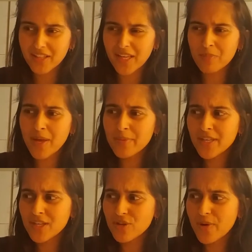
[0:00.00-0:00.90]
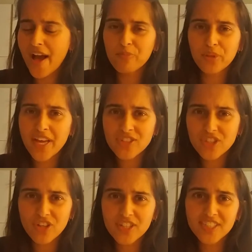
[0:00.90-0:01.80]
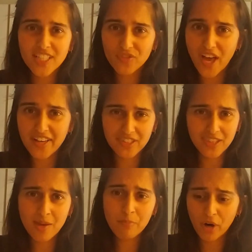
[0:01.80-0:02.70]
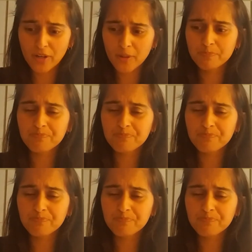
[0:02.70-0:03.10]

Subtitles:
Like maybe you have plans to go to Six Flags, a theme park,